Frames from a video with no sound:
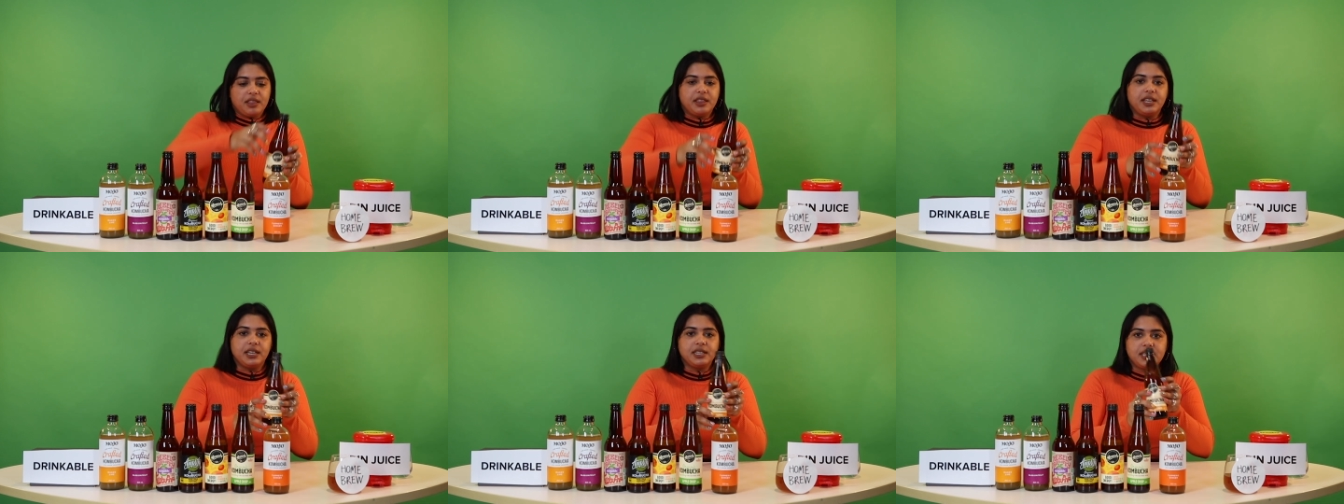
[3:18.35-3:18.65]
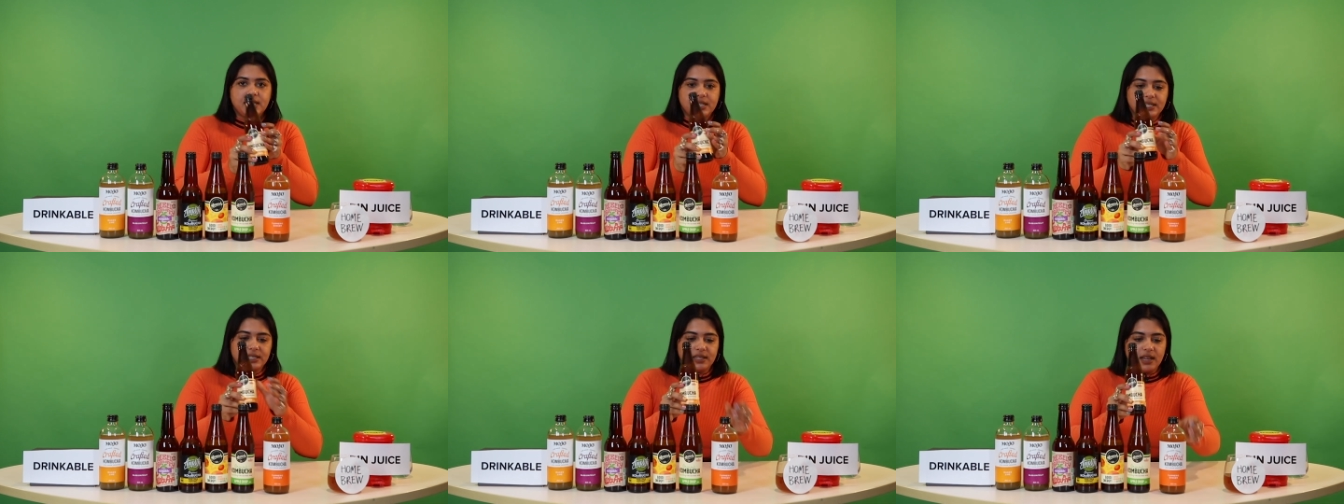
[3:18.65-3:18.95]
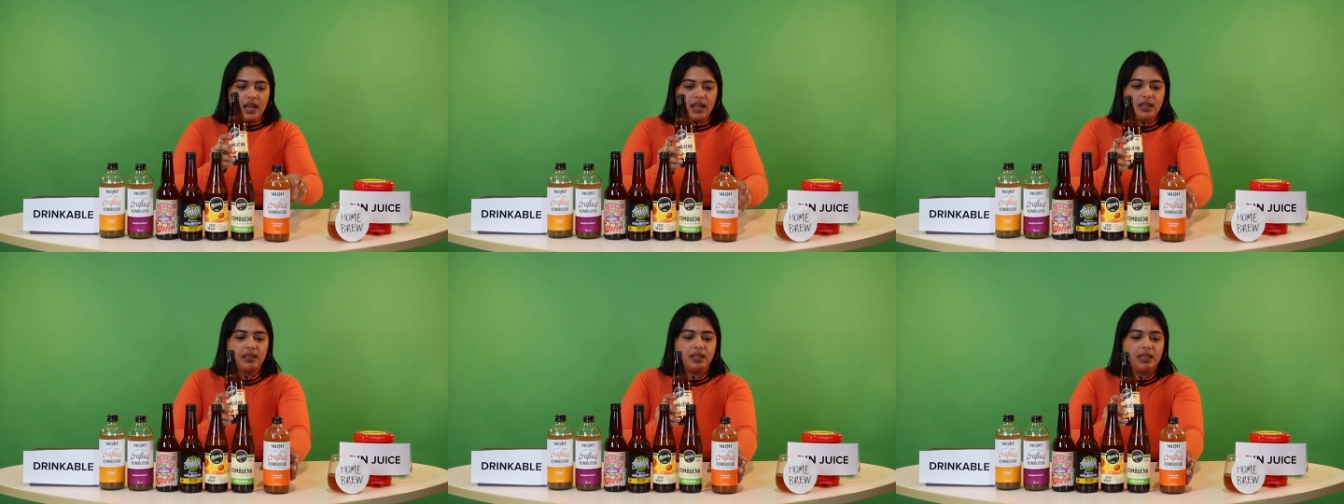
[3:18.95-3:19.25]
This
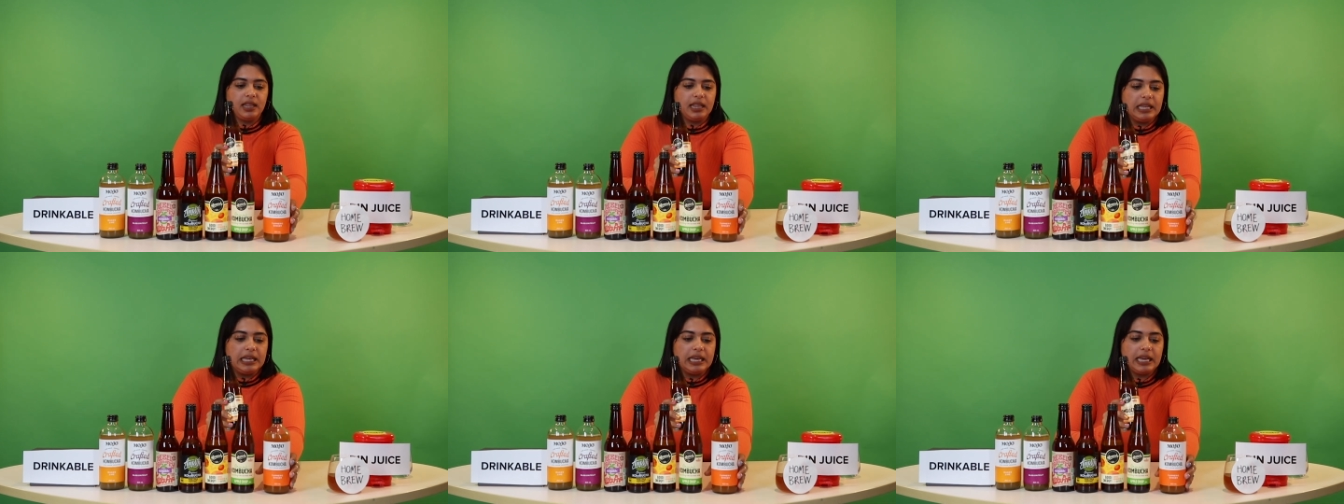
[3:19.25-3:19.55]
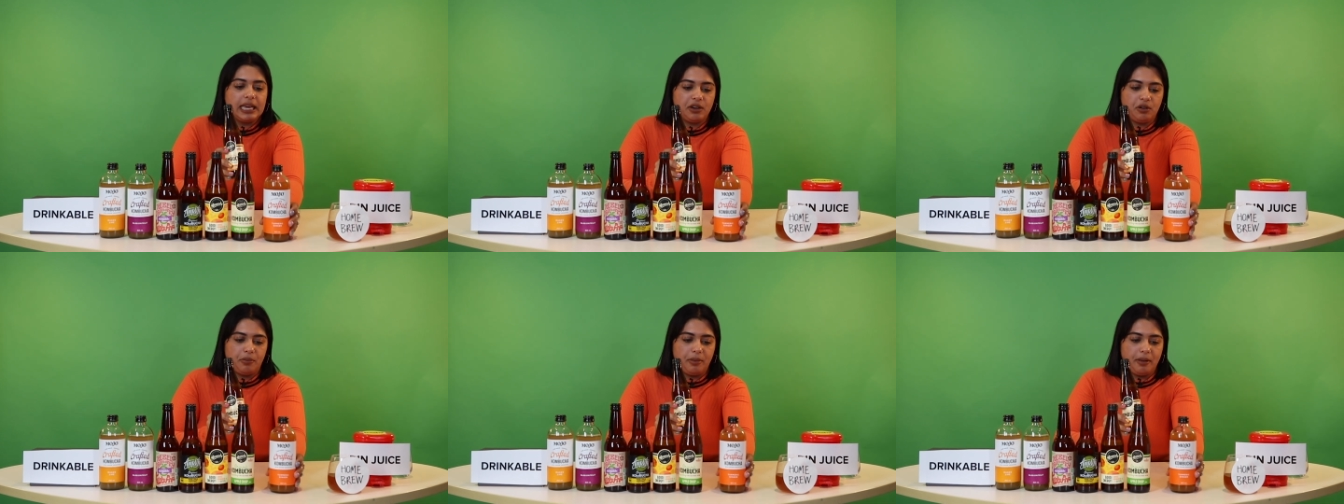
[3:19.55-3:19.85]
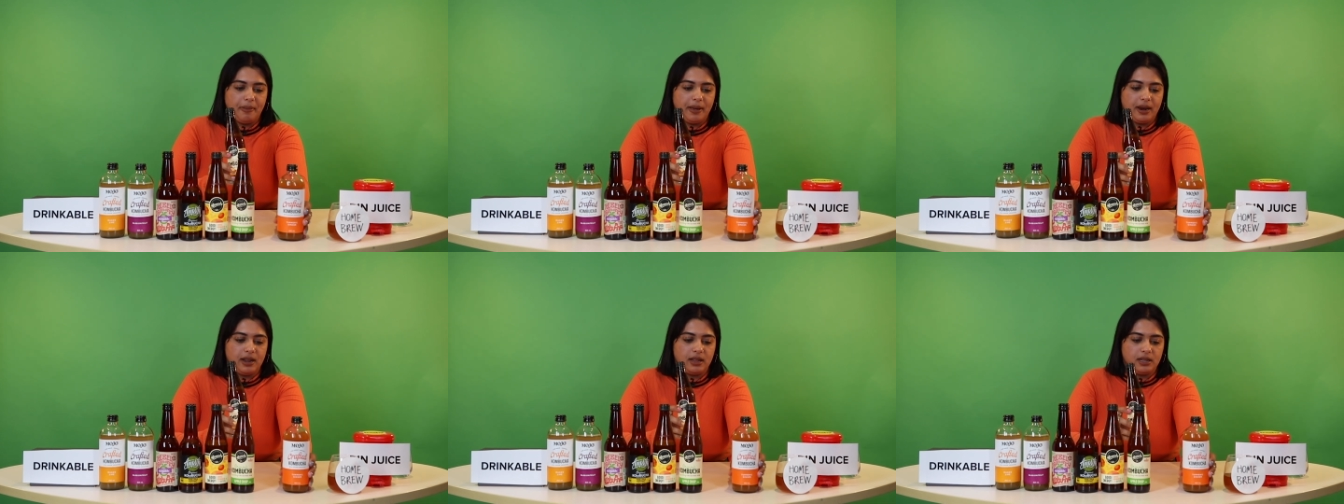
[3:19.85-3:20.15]
is a little
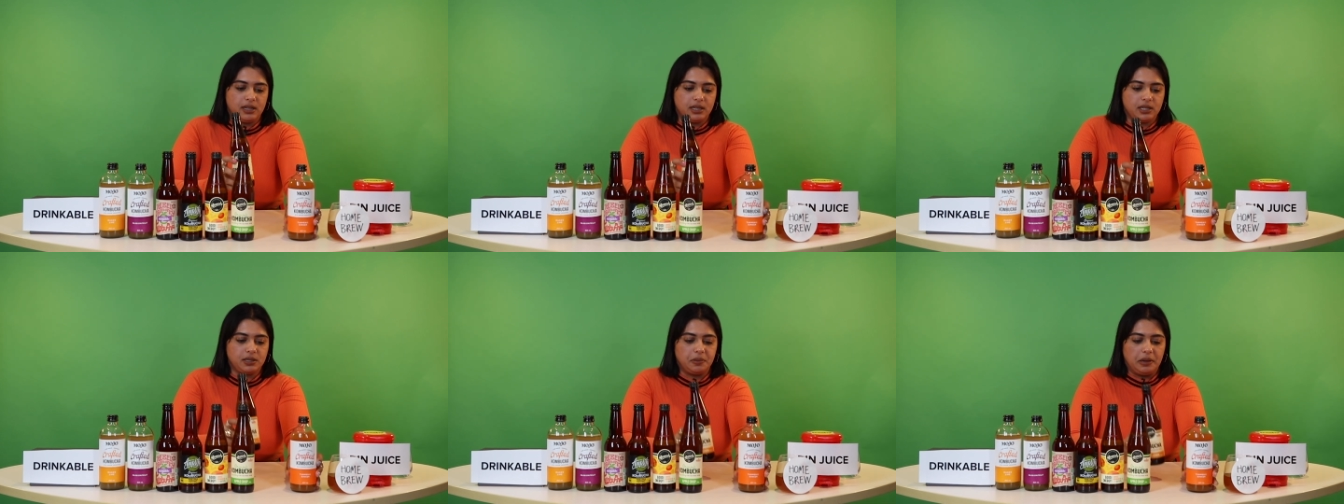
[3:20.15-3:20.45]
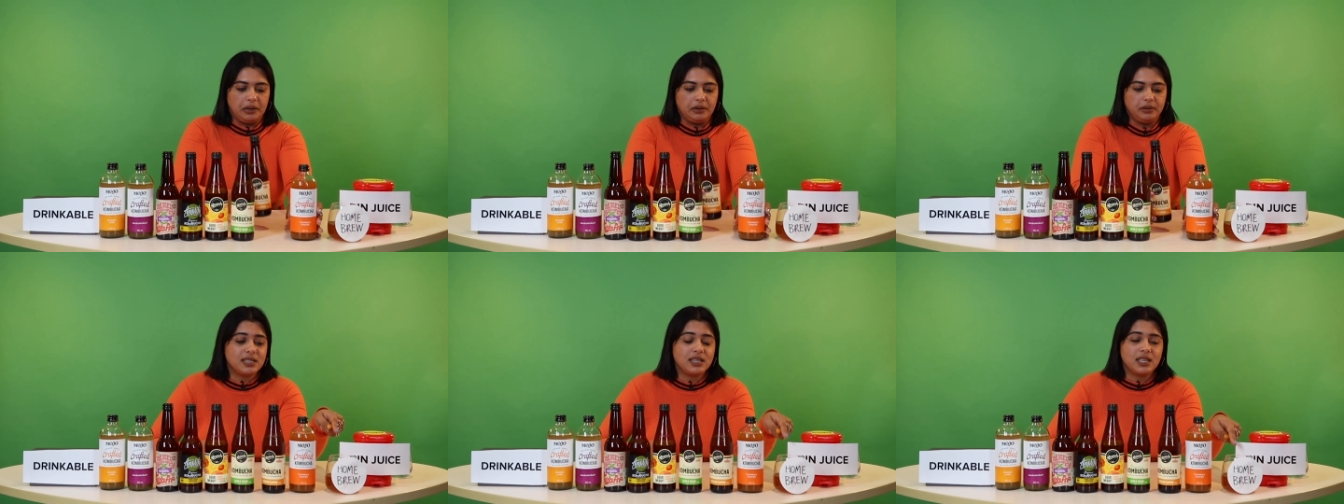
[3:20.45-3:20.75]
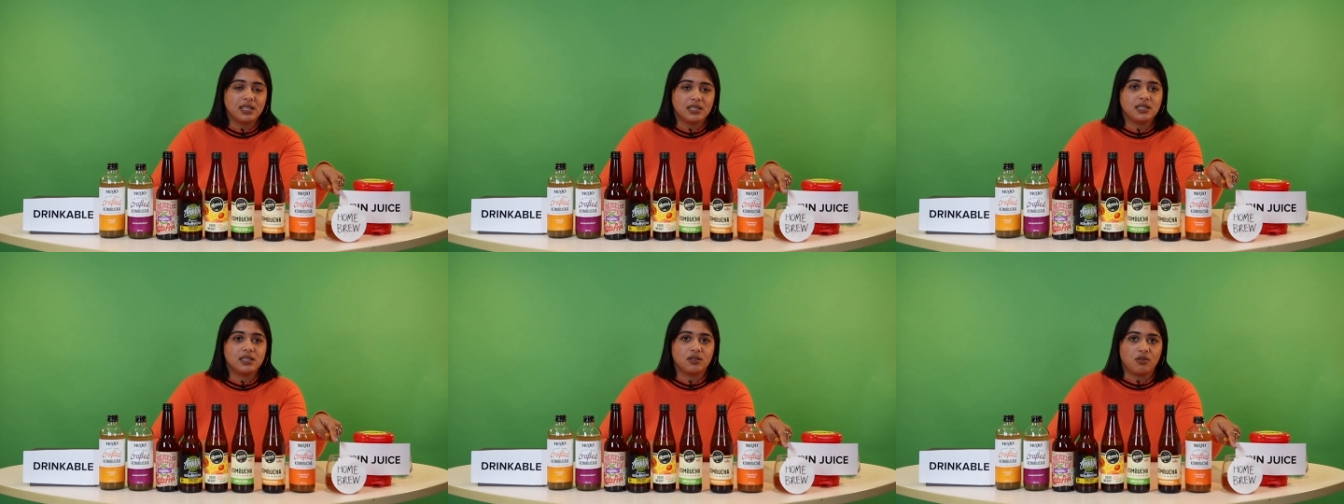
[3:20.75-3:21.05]
bit better than this one.
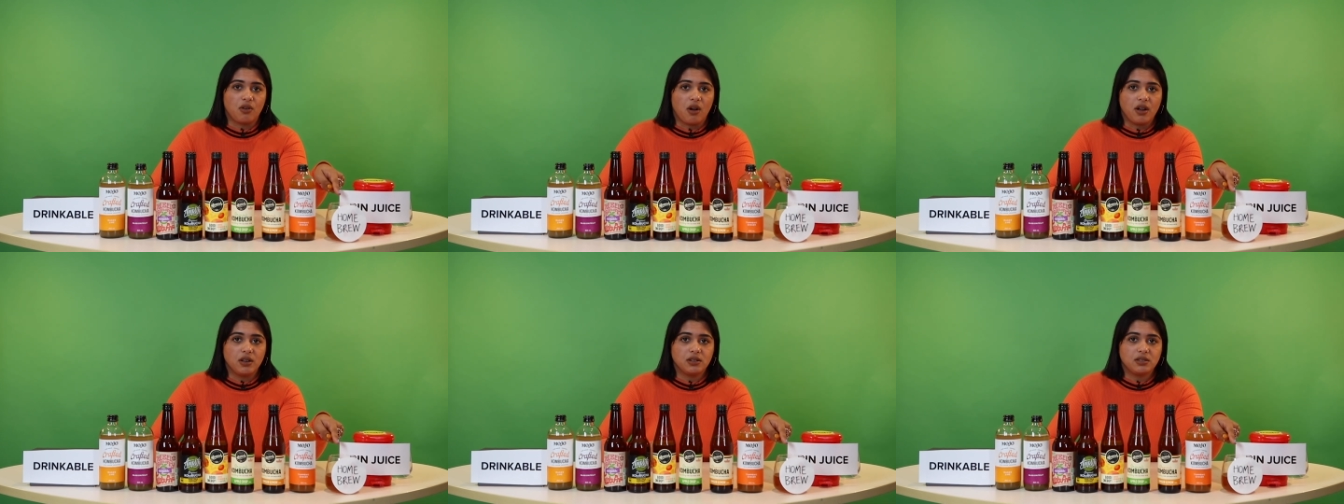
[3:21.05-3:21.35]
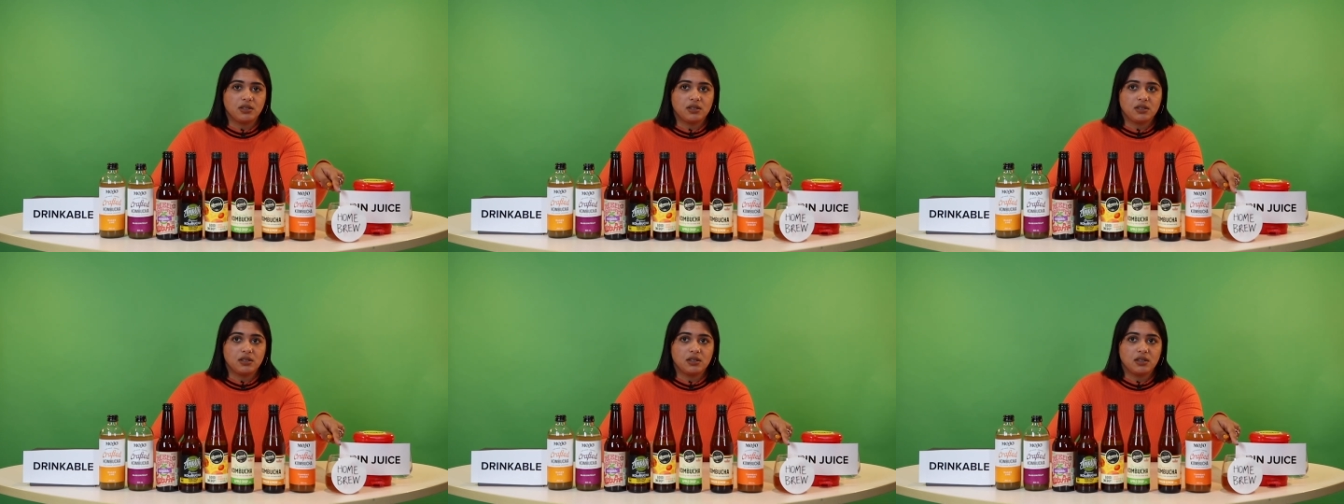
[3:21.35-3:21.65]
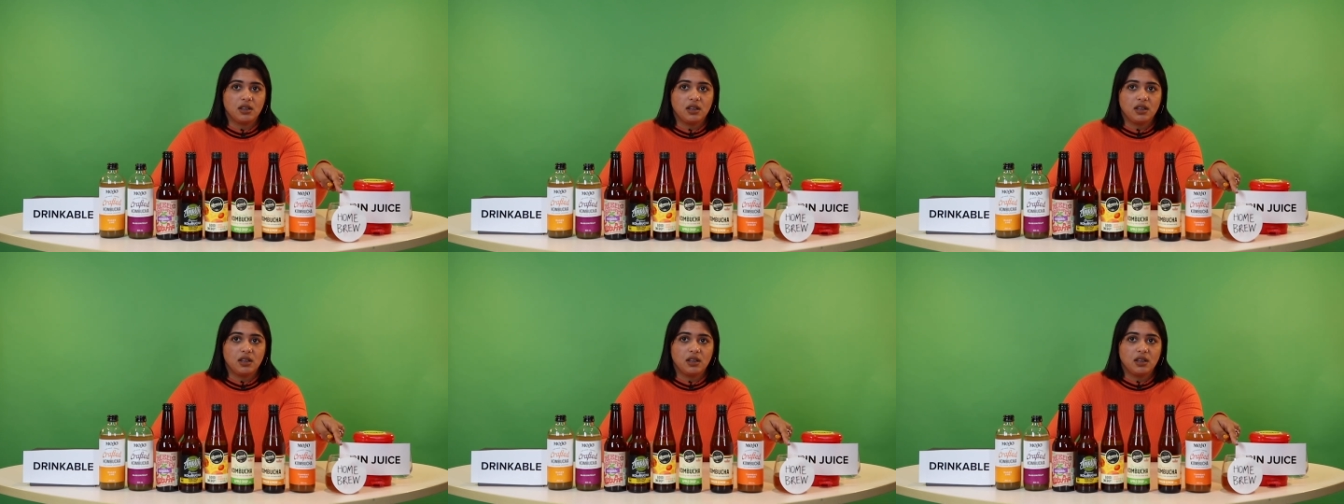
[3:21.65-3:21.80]
This is gross.